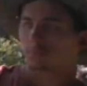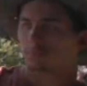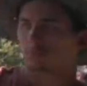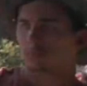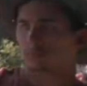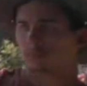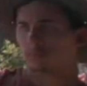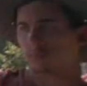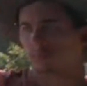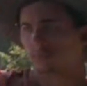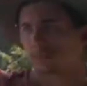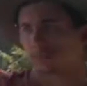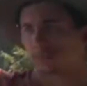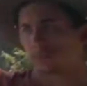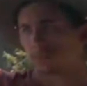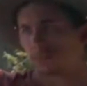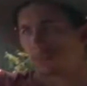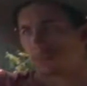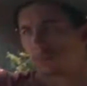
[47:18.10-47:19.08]
what's the
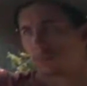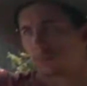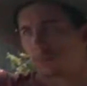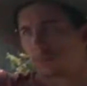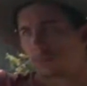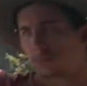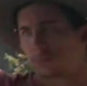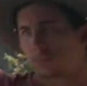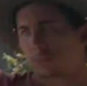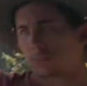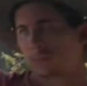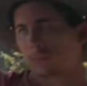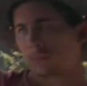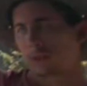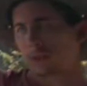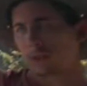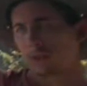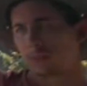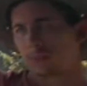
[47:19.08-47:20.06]
word, nuance,
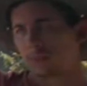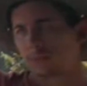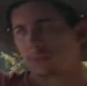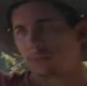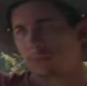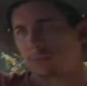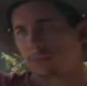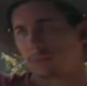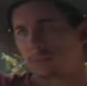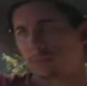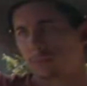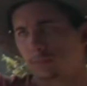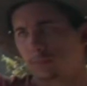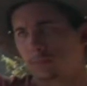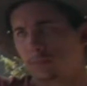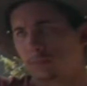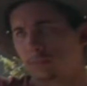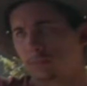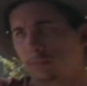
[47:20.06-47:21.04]

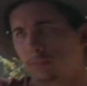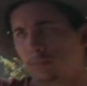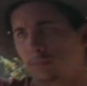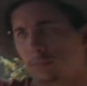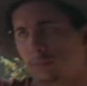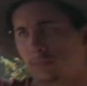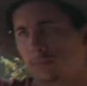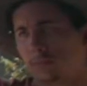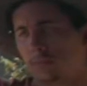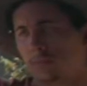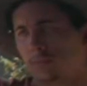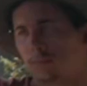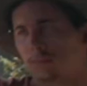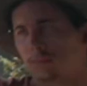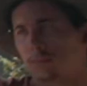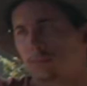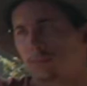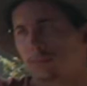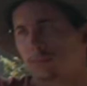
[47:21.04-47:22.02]
nostalgia for